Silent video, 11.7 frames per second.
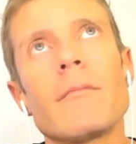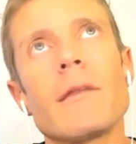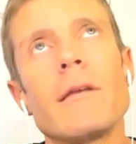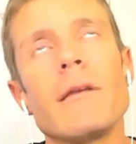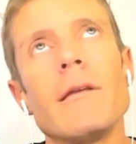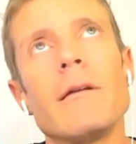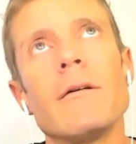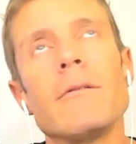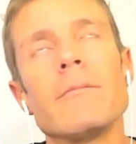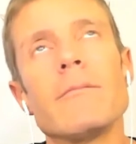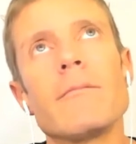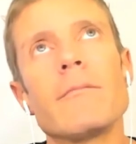
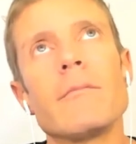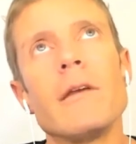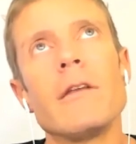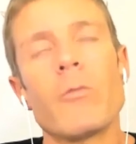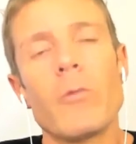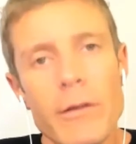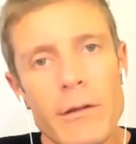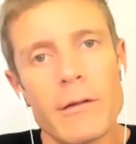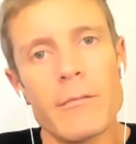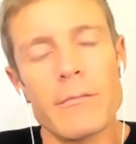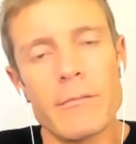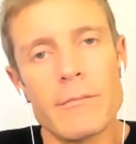it's worth it.
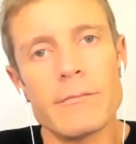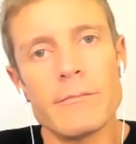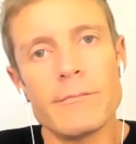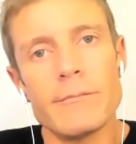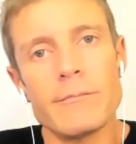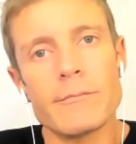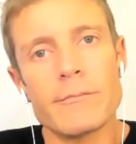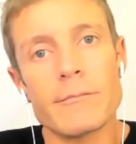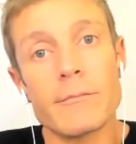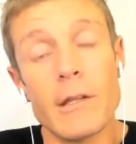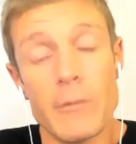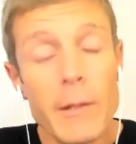
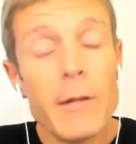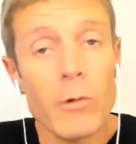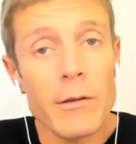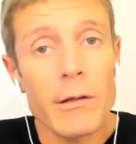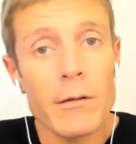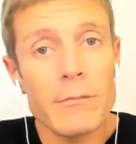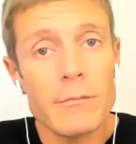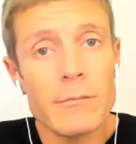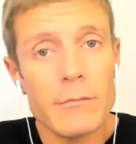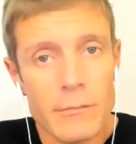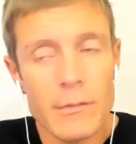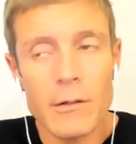It's been worth it.
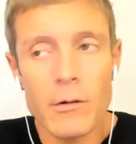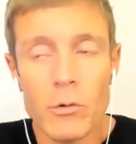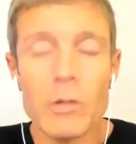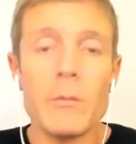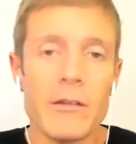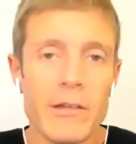Only because I